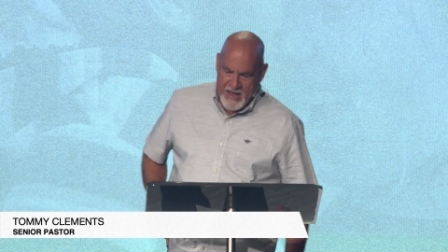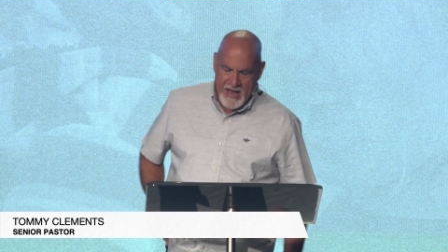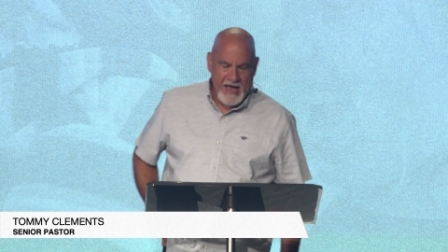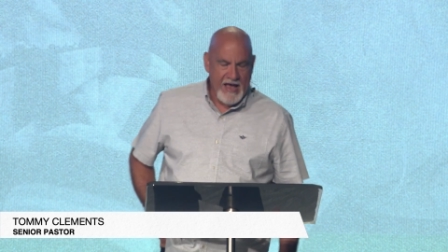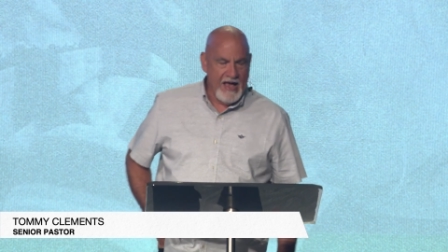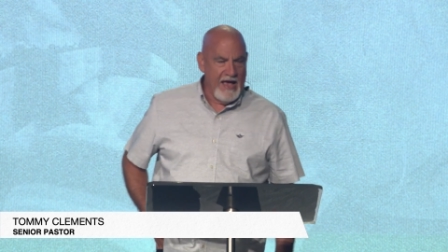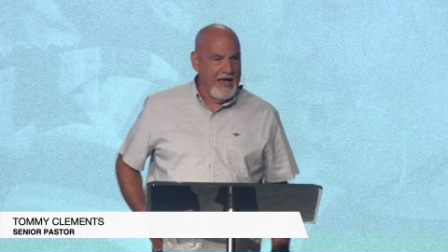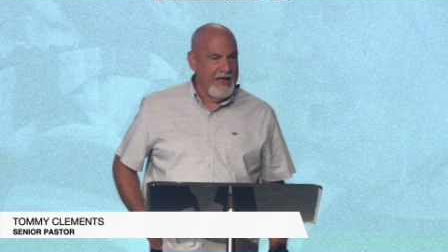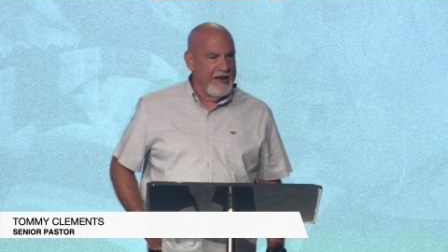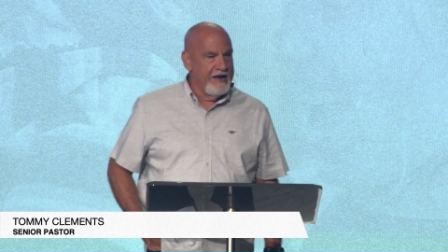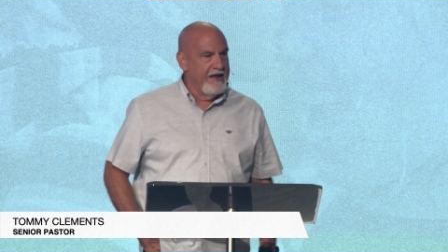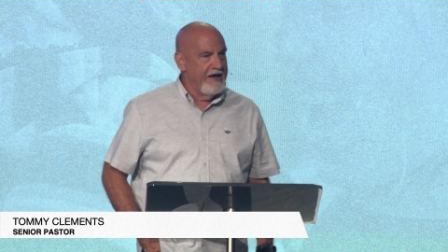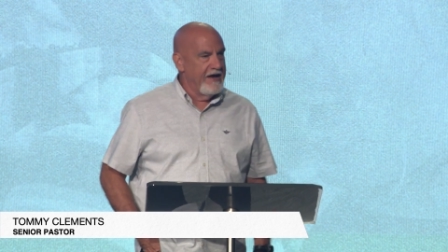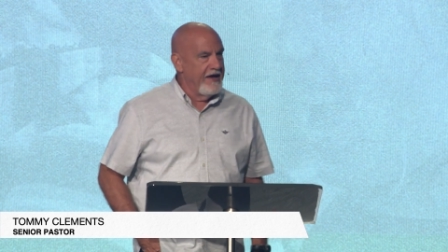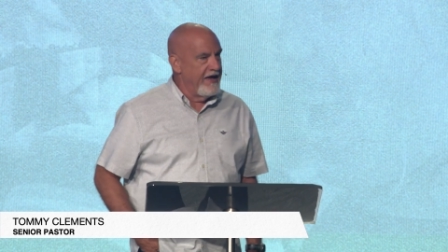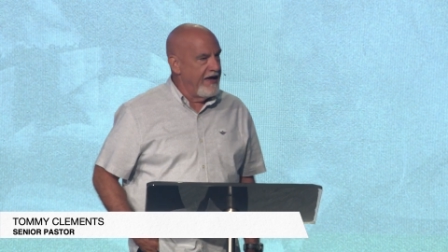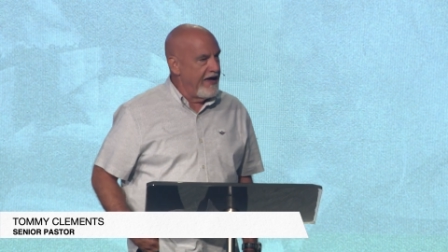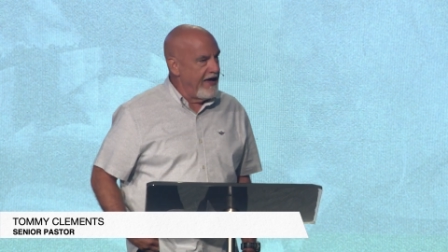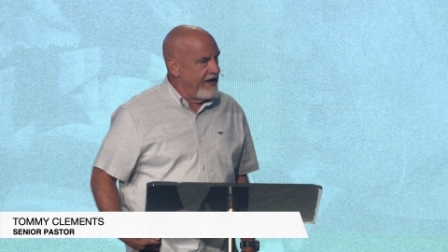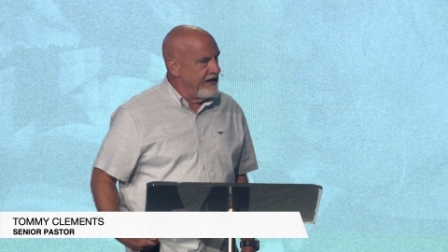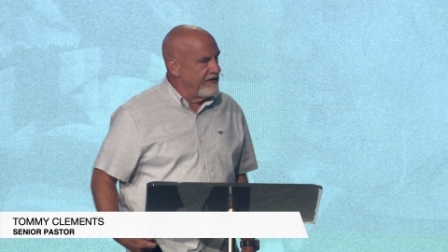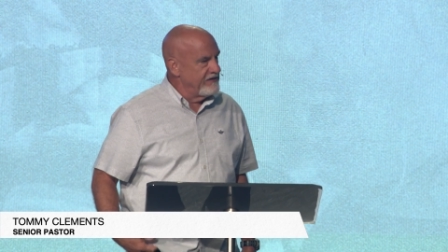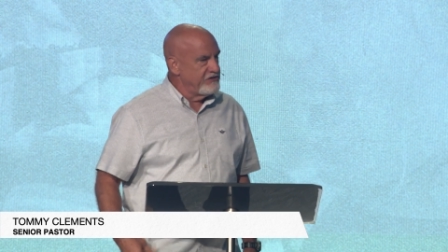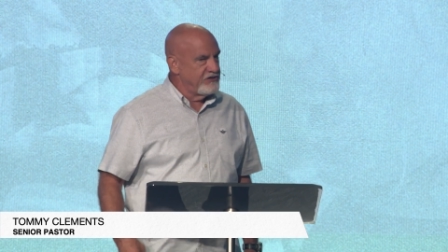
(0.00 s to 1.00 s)
And uh,
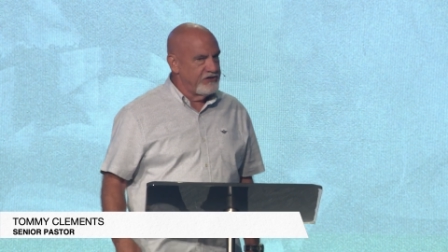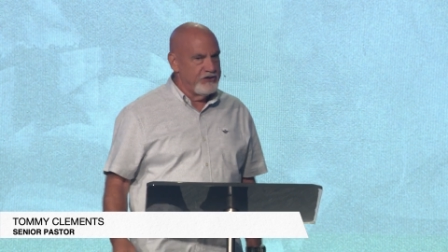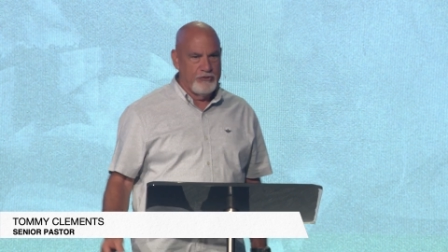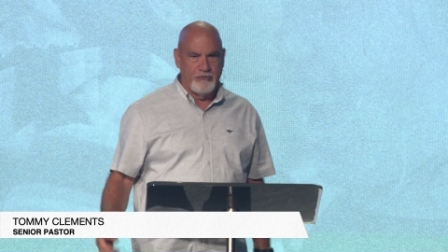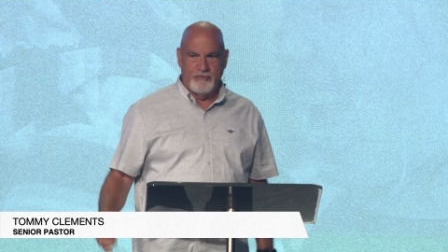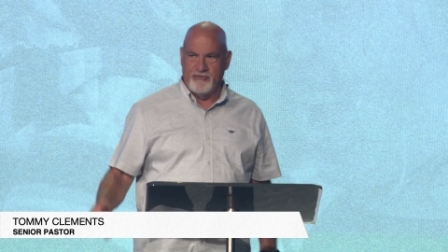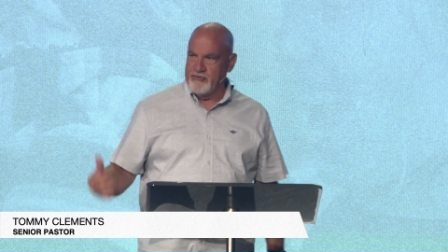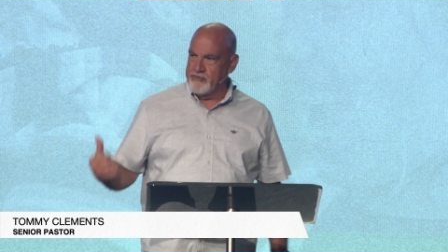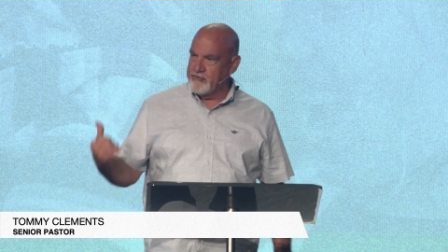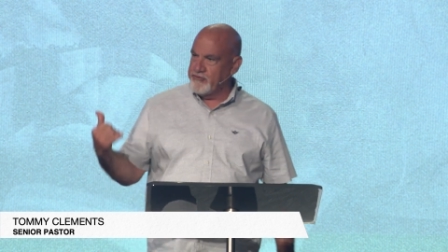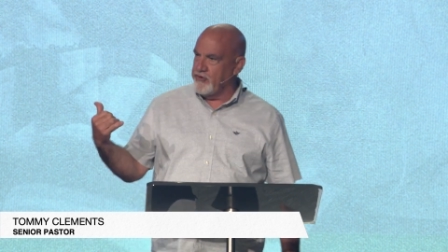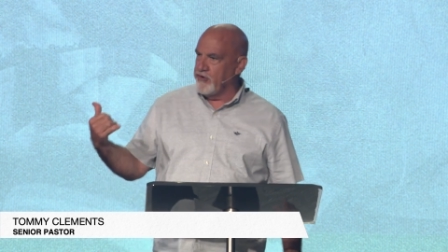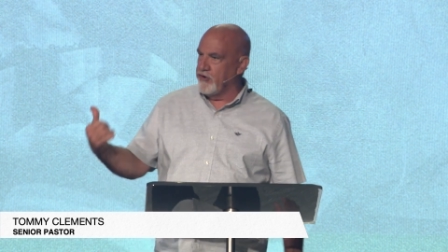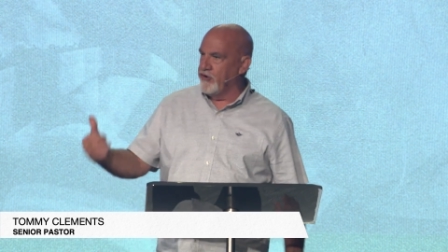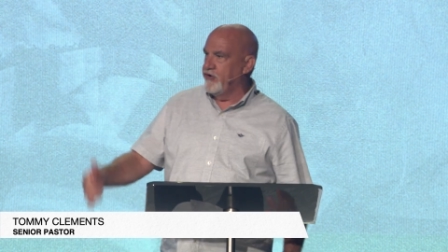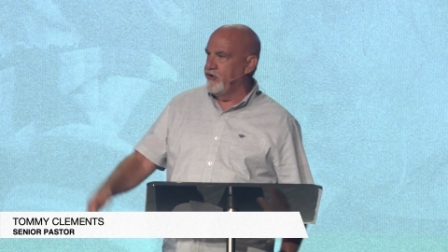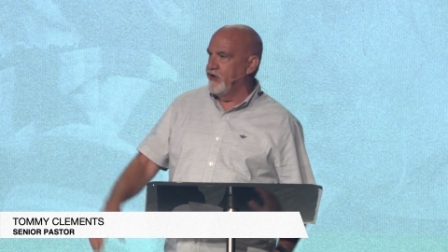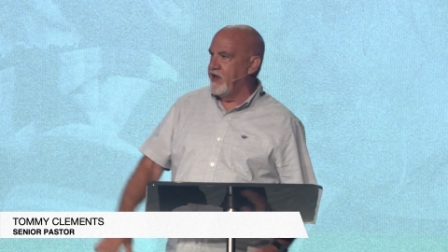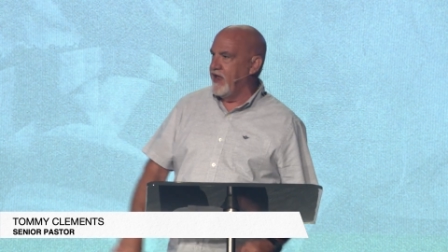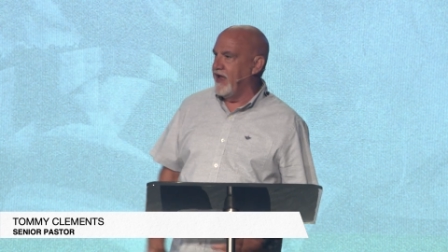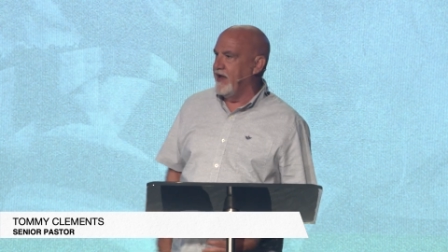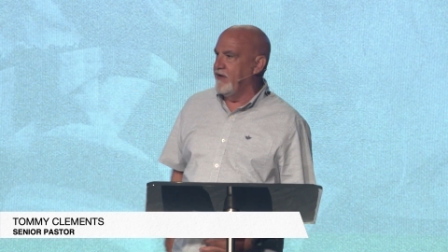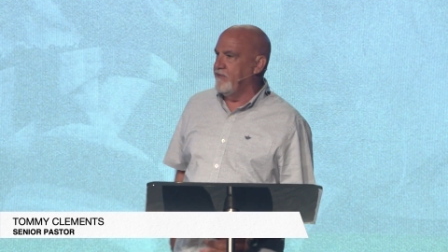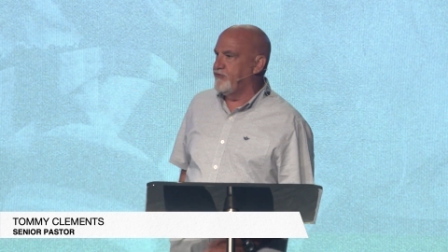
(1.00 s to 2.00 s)
as you just heard
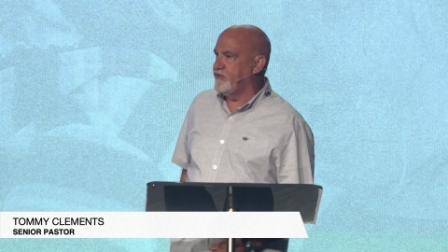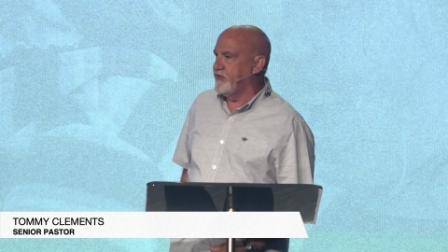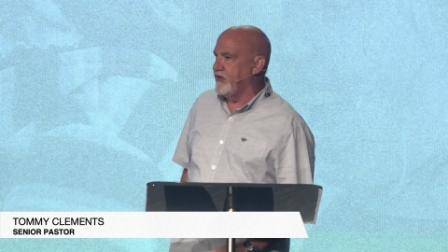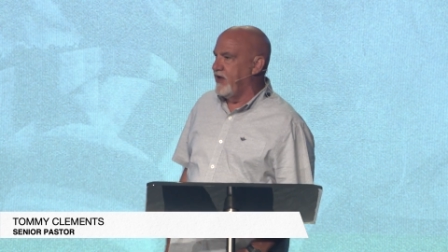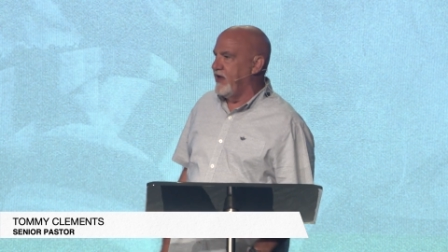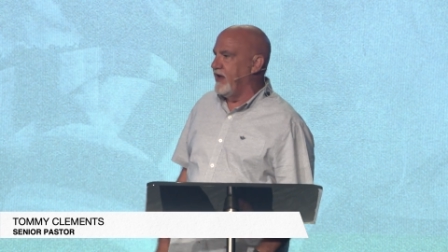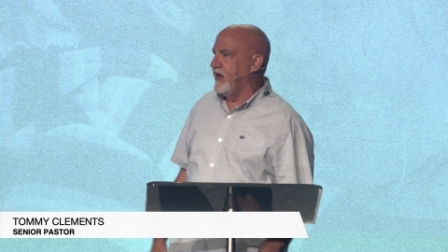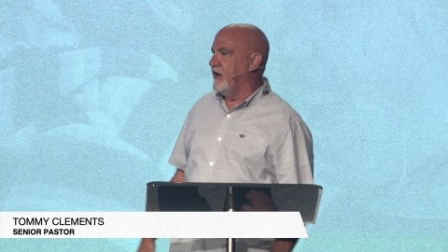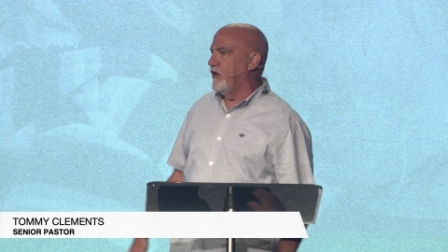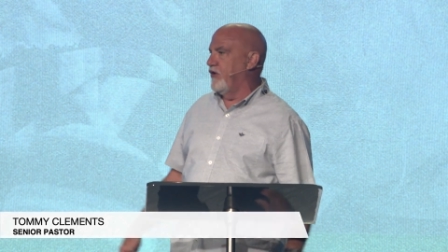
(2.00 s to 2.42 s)
Dave say,